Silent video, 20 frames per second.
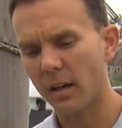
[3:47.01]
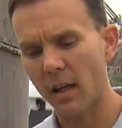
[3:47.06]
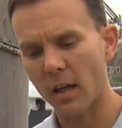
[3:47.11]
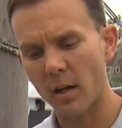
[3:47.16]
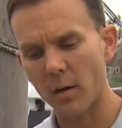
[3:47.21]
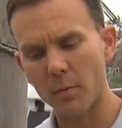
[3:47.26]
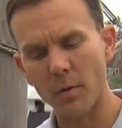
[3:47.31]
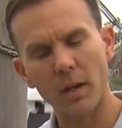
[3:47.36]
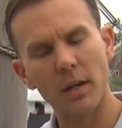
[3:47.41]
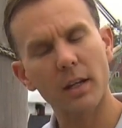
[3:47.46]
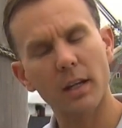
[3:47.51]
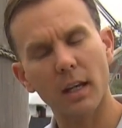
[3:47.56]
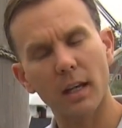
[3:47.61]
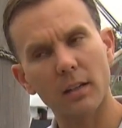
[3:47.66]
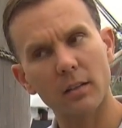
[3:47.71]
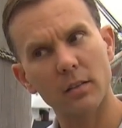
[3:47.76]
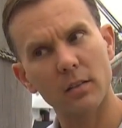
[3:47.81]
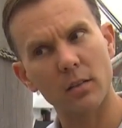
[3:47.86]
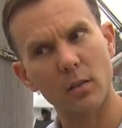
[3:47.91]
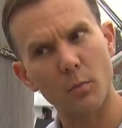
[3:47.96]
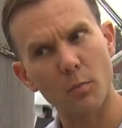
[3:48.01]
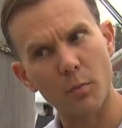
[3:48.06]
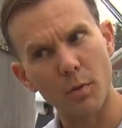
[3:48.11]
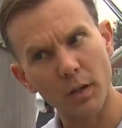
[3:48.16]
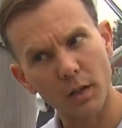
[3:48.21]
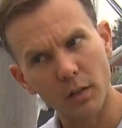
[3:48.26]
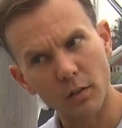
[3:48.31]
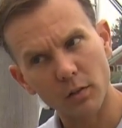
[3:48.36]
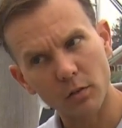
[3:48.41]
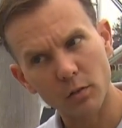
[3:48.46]
And in many cases, the
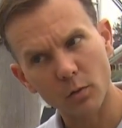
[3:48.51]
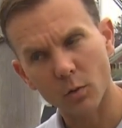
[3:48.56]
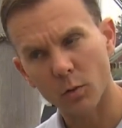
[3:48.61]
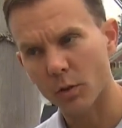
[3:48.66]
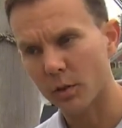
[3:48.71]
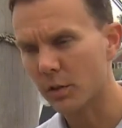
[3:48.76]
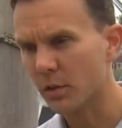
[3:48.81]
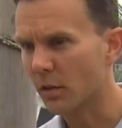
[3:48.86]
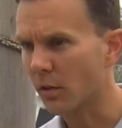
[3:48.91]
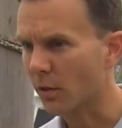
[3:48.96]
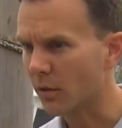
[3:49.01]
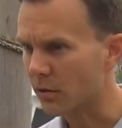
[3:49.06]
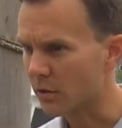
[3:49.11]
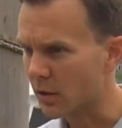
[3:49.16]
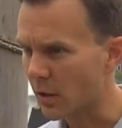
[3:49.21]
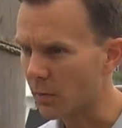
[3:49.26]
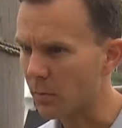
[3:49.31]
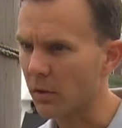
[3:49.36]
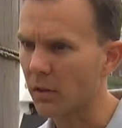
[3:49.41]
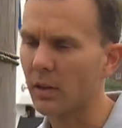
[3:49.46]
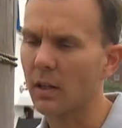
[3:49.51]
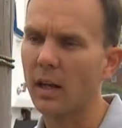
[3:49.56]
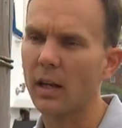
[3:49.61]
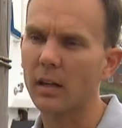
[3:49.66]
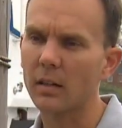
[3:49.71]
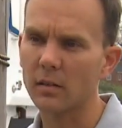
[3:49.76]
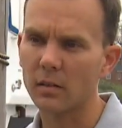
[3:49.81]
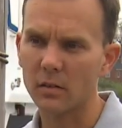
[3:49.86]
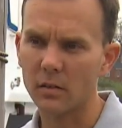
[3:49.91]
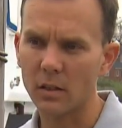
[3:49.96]
biggest source are those septic
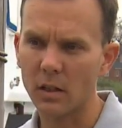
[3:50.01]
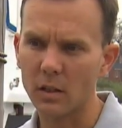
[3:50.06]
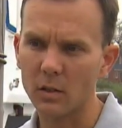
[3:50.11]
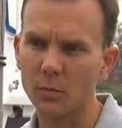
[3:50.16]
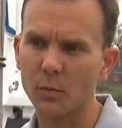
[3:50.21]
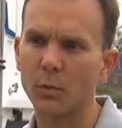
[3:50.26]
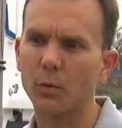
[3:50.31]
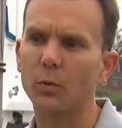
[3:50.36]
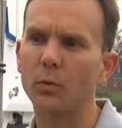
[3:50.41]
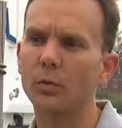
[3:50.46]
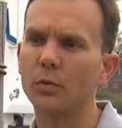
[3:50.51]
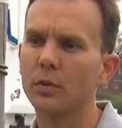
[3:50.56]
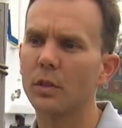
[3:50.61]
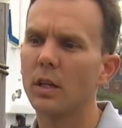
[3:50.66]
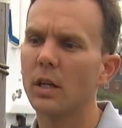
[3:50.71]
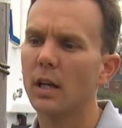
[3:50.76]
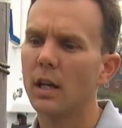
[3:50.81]
tanks and cesspools.